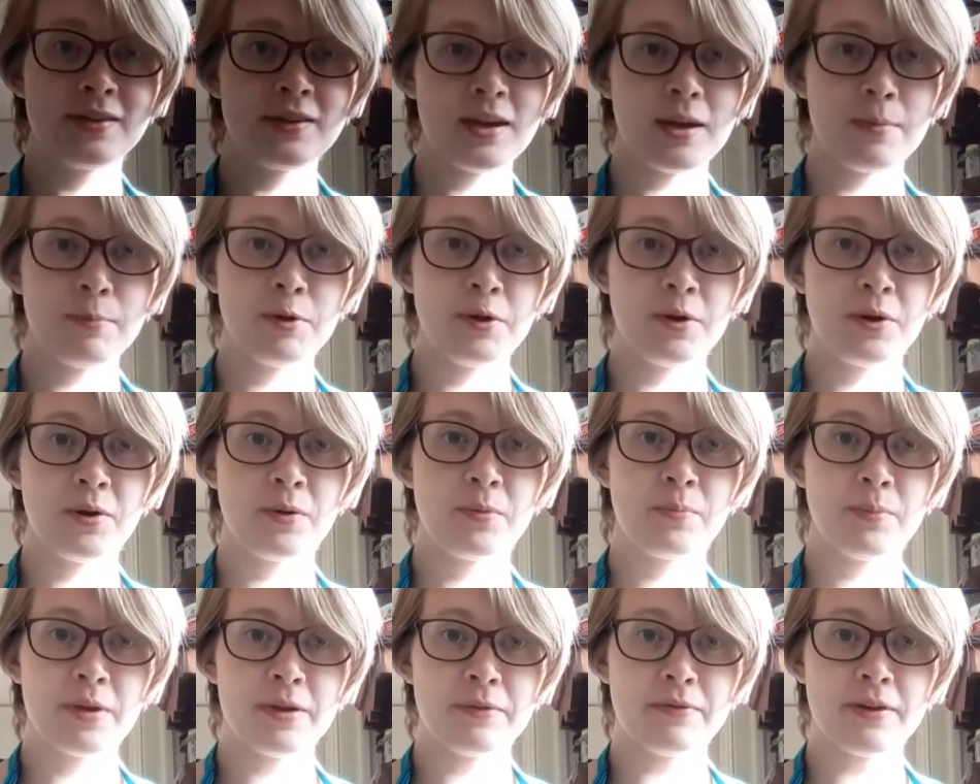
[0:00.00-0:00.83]

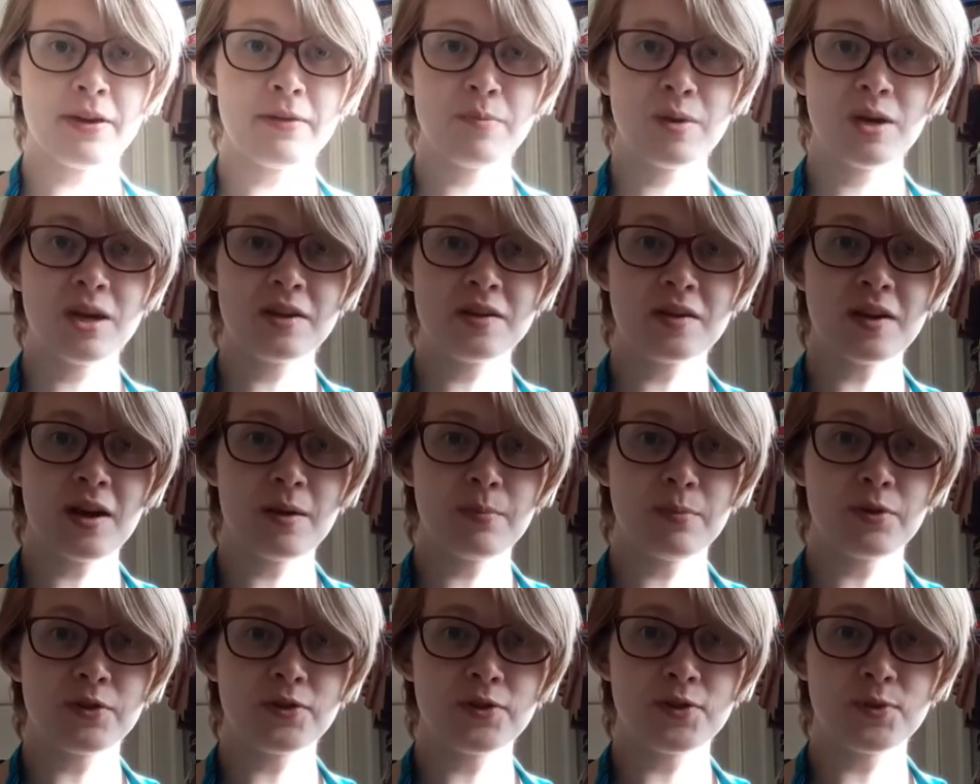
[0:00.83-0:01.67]
5-minute
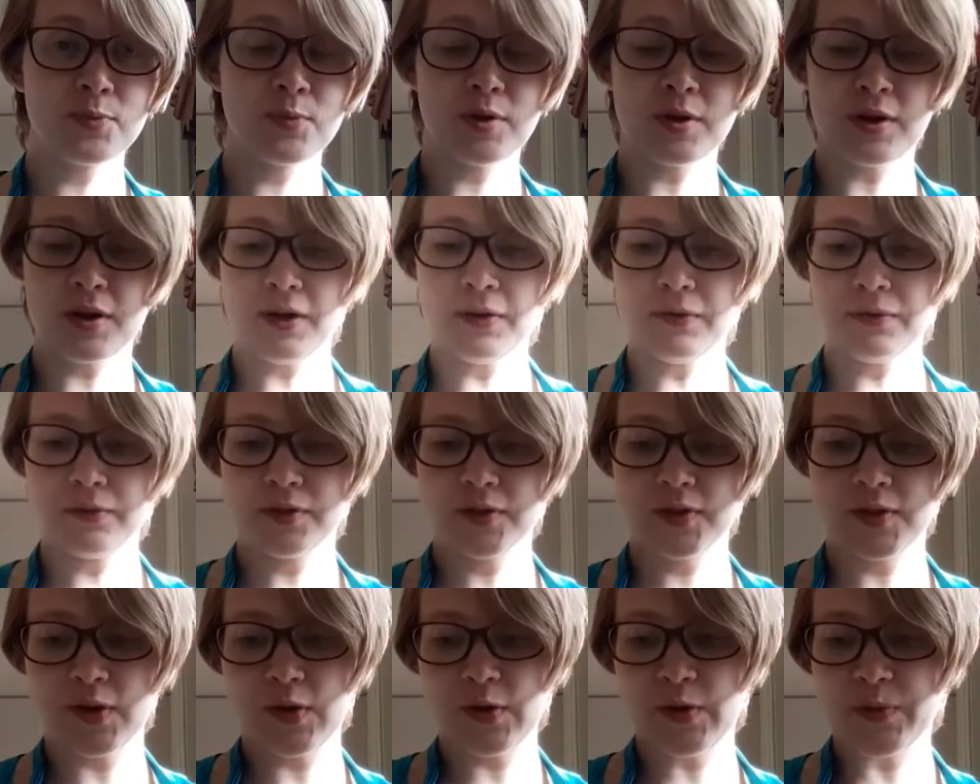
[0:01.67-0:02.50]
timer just went off,
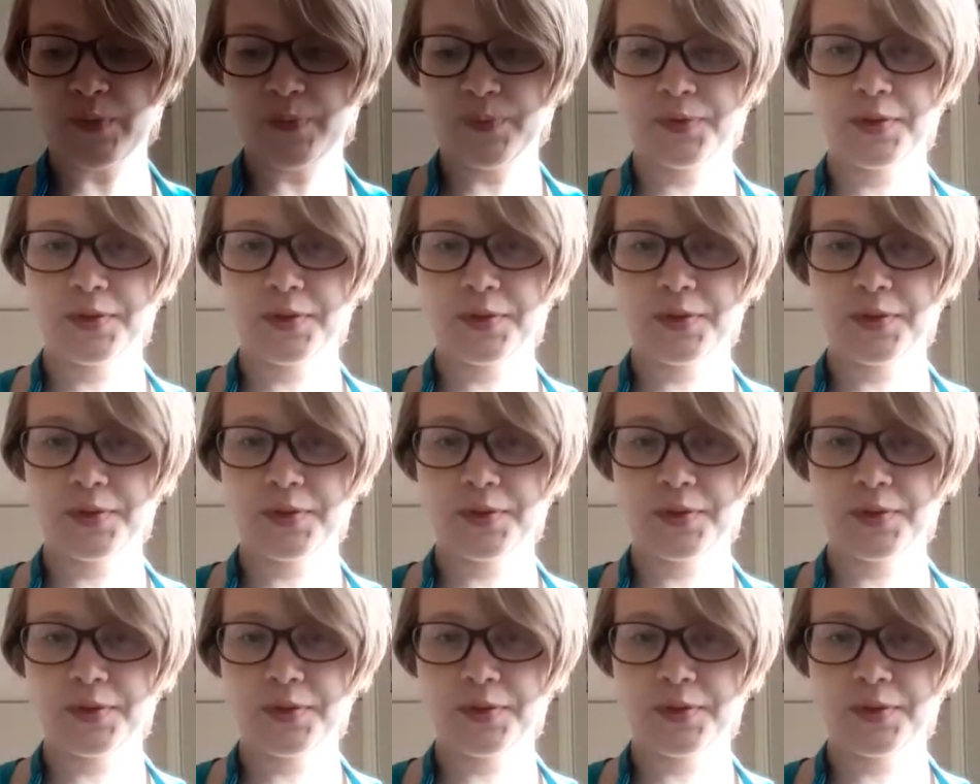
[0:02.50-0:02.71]
so